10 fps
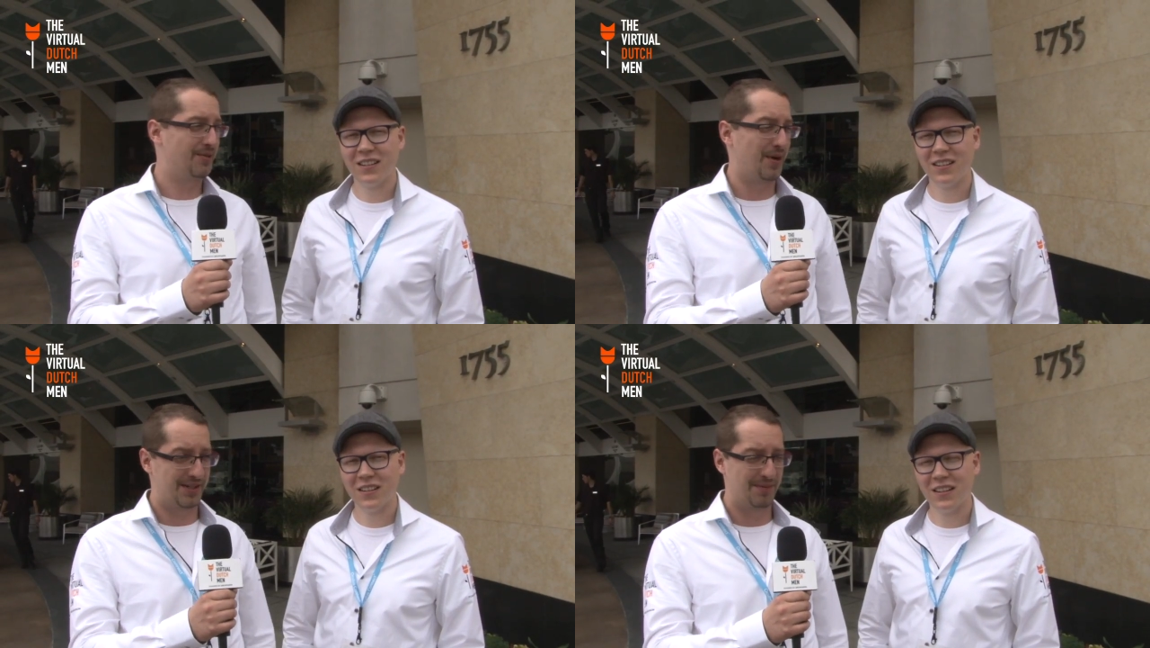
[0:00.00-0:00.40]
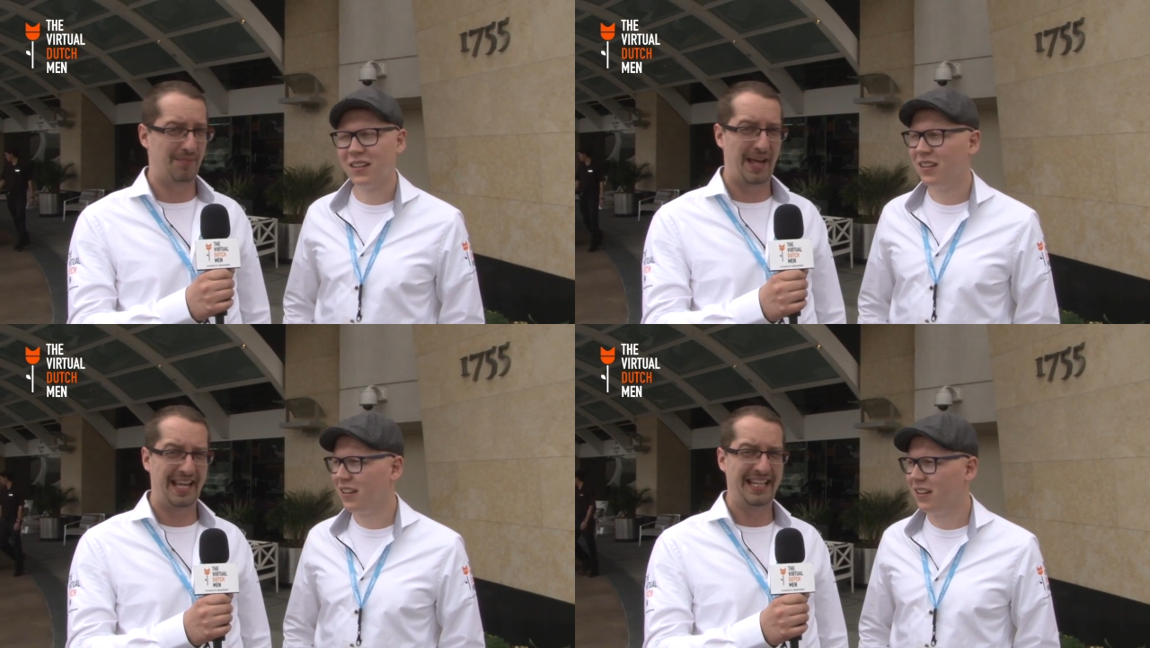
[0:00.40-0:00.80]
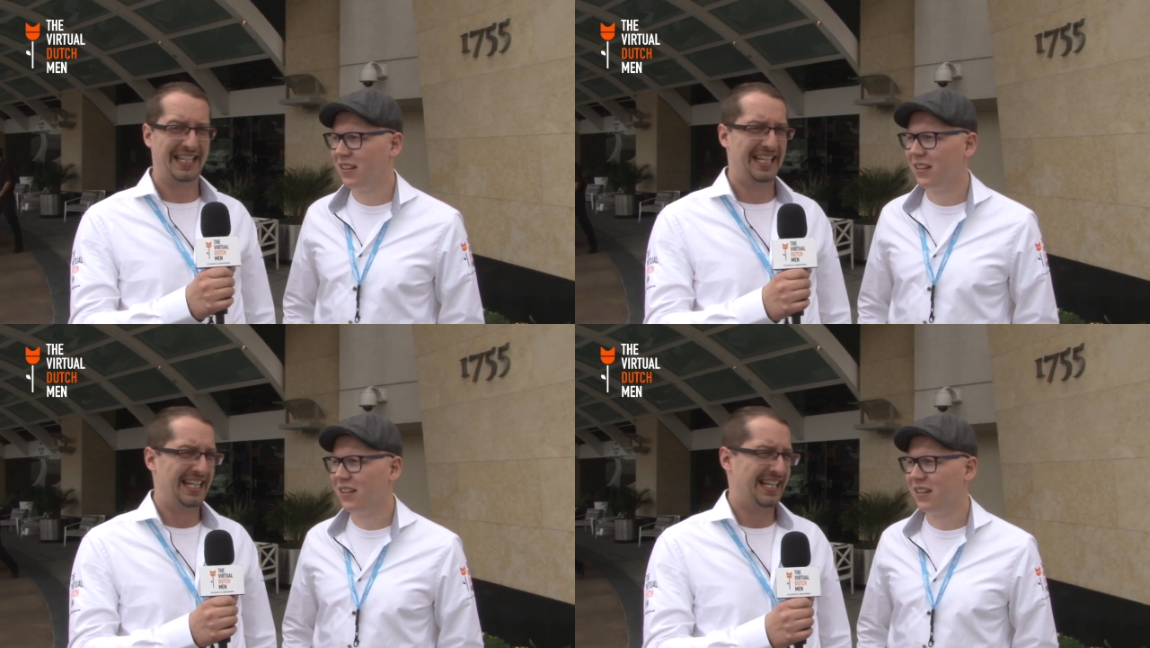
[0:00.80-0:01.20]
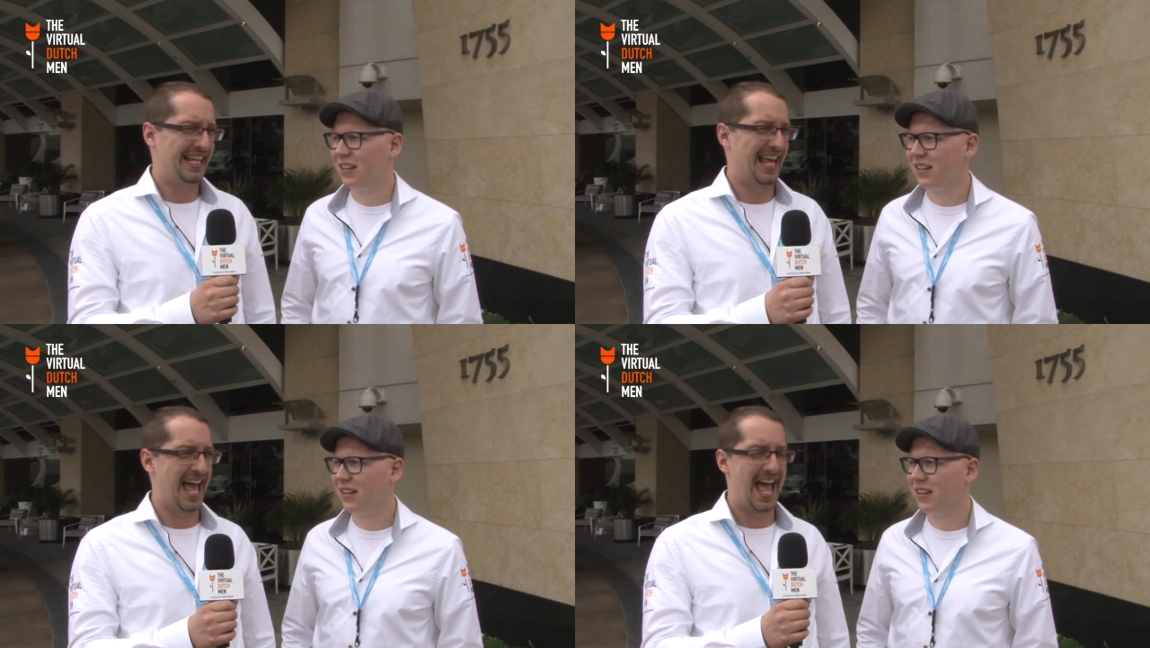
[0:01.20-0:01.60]
Speaker 1: Crescent Bay,
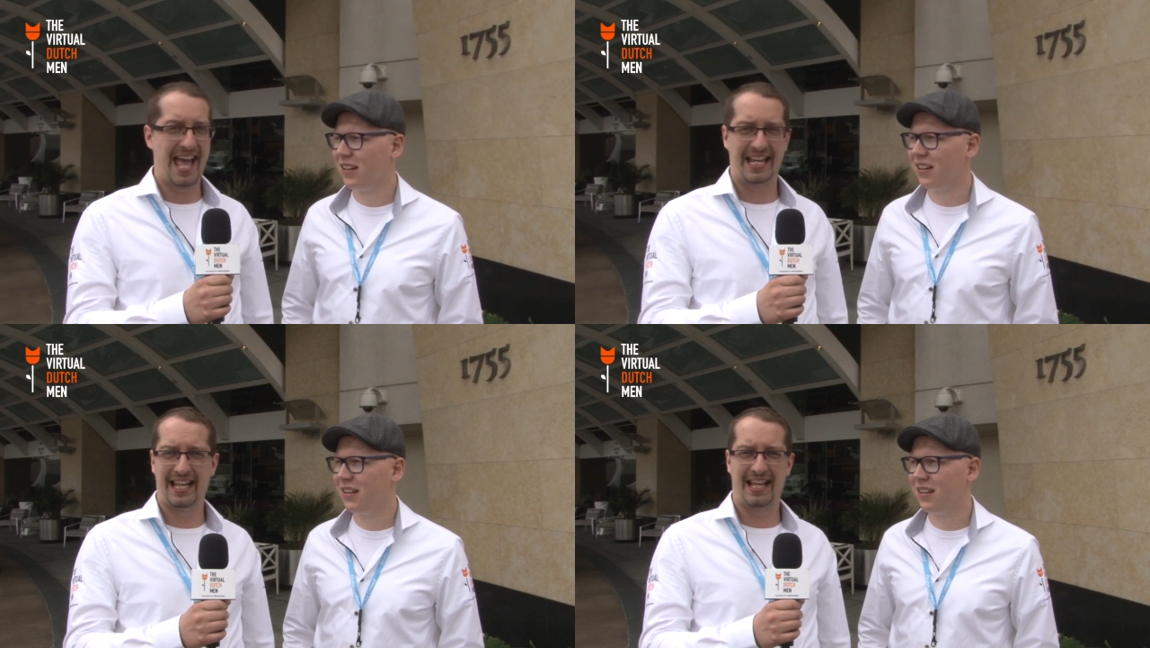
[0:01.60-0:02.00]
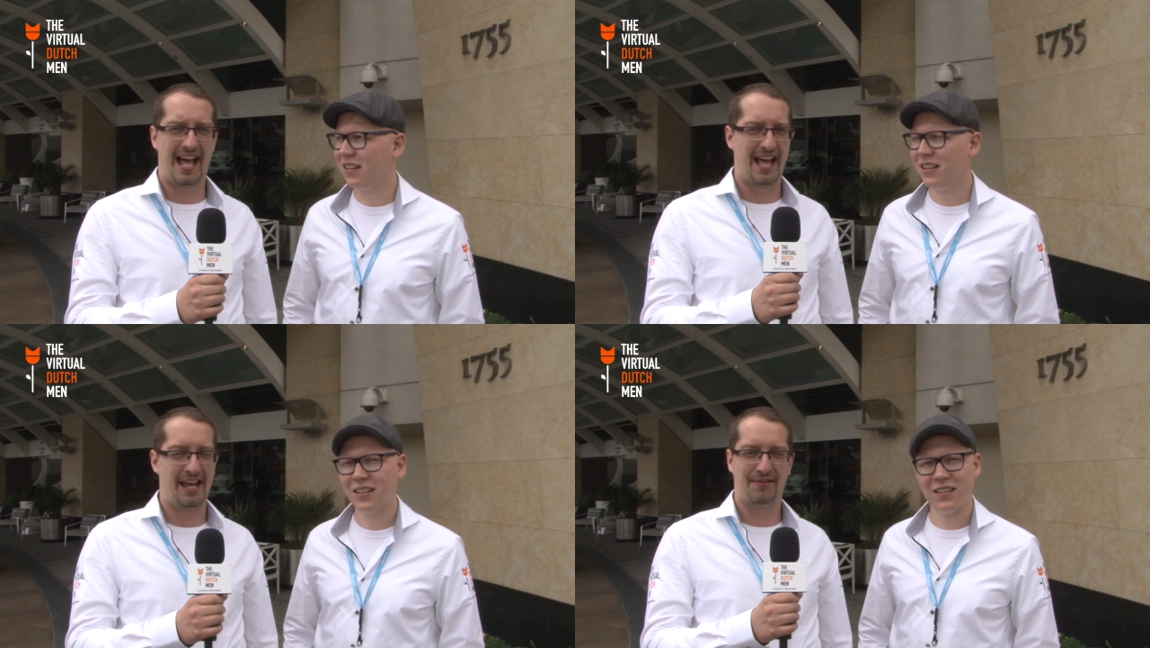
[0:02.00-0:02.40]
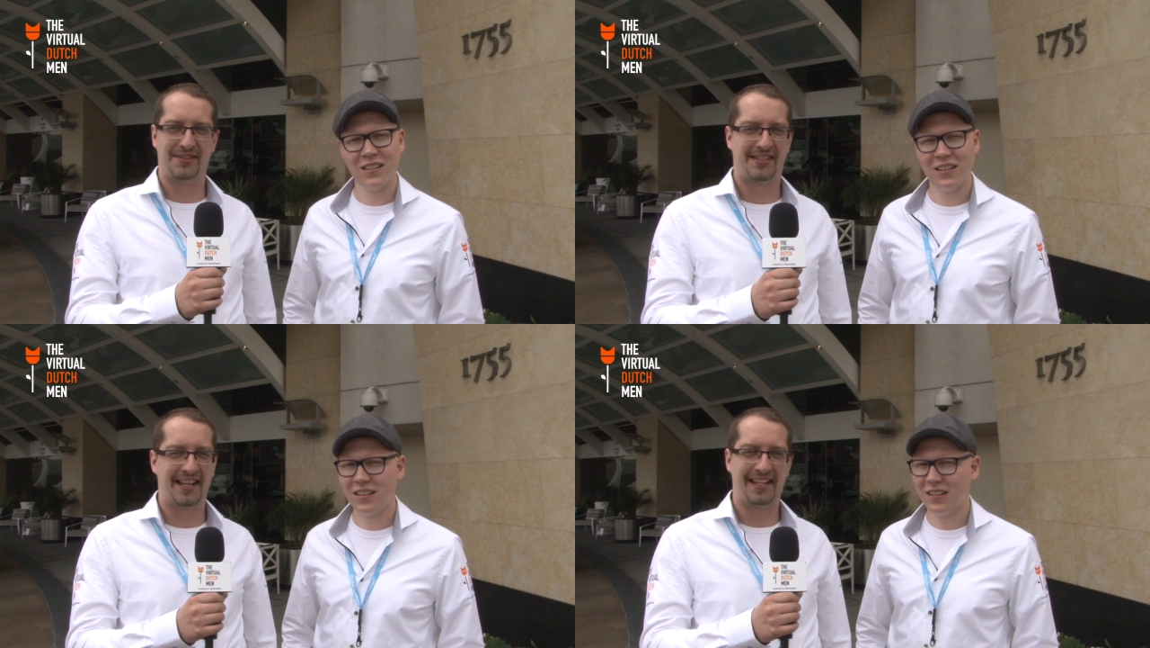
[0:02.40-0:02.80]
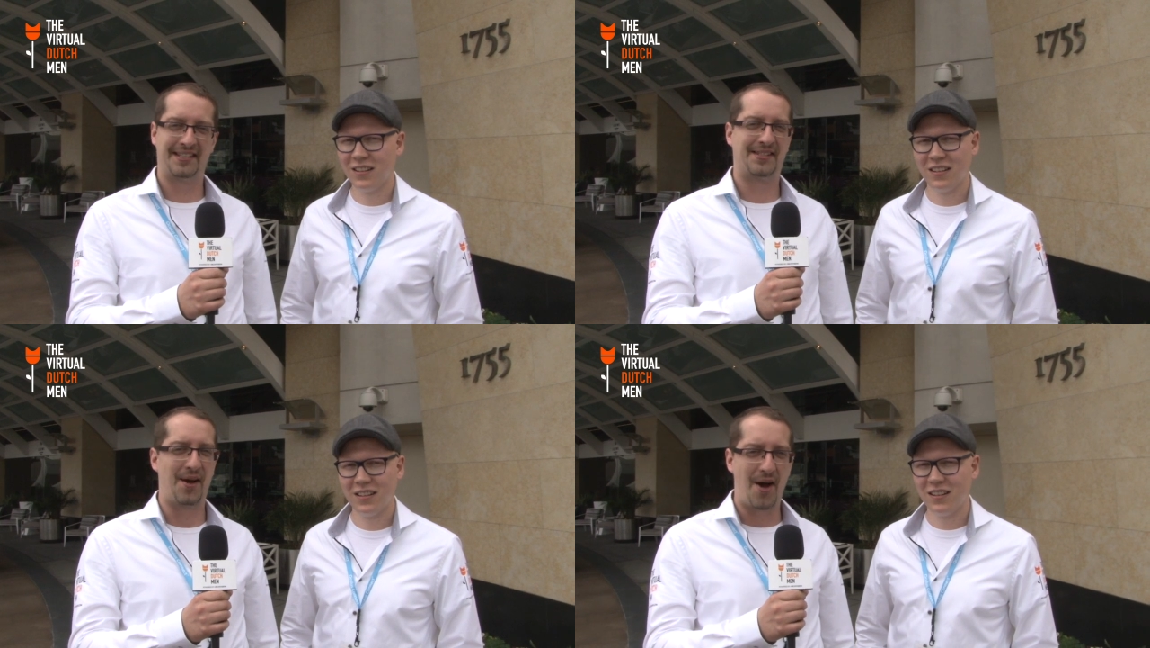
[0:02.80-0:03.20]
and I have to say
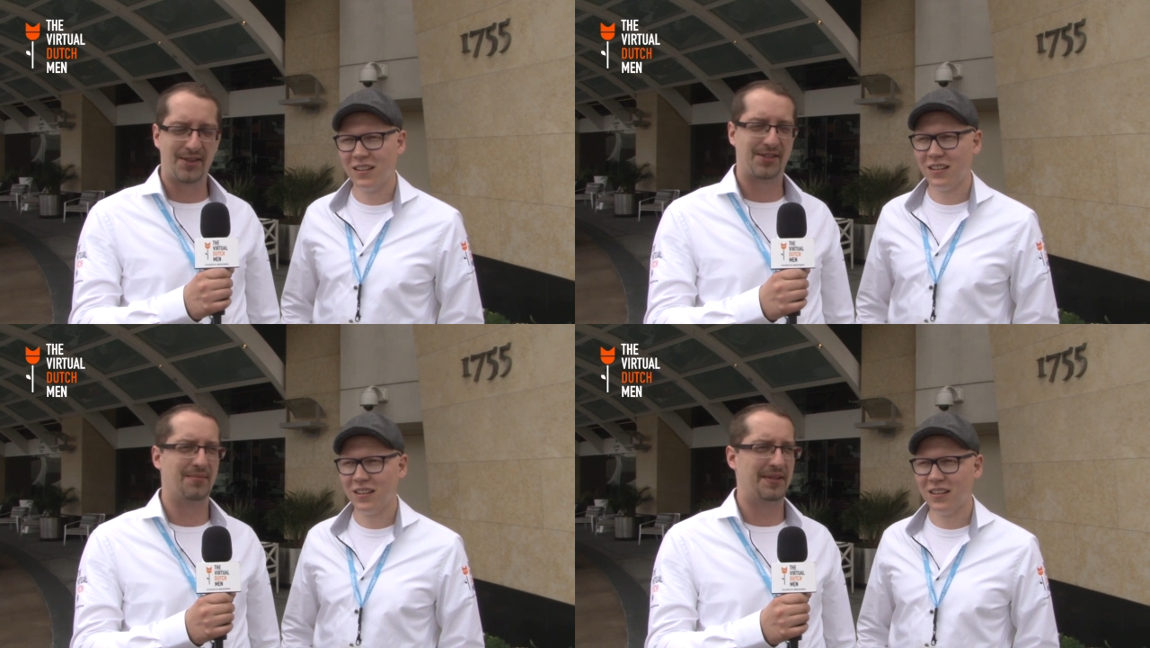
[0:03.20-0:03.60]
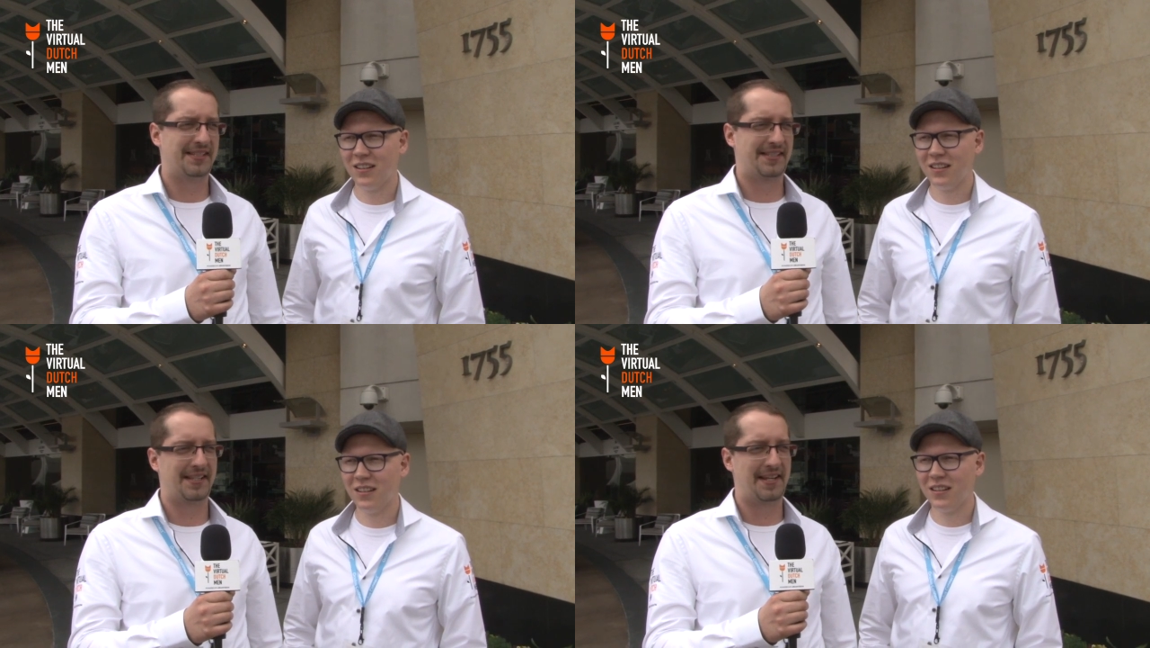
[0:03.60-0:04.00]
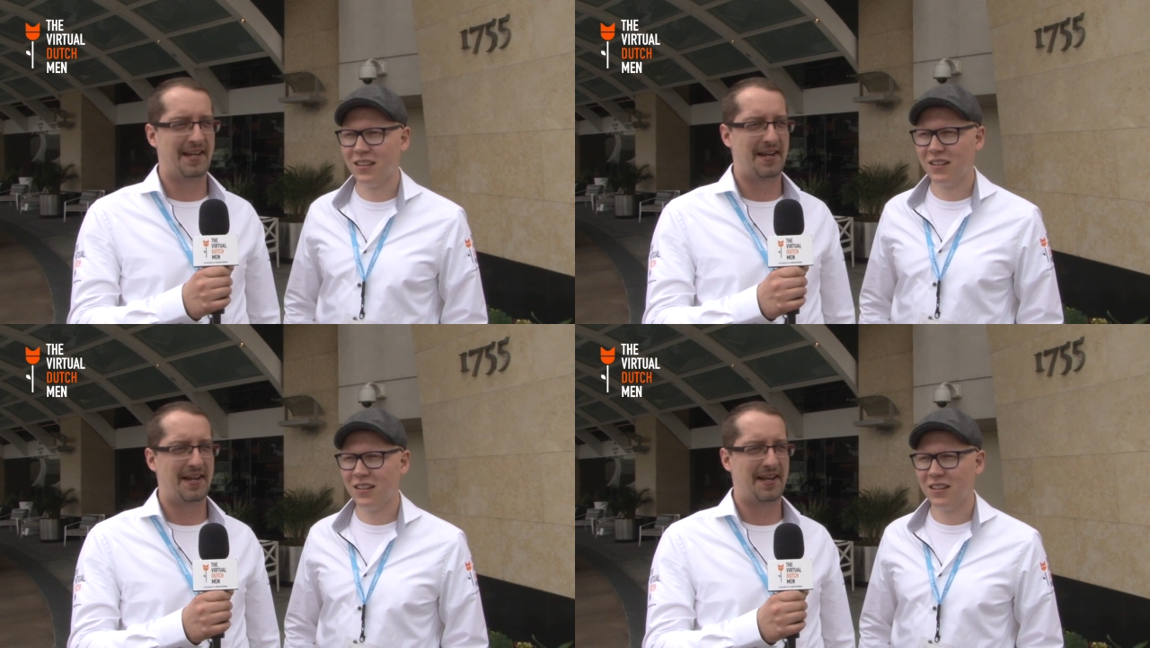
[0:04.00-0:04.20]
it's awesome. It's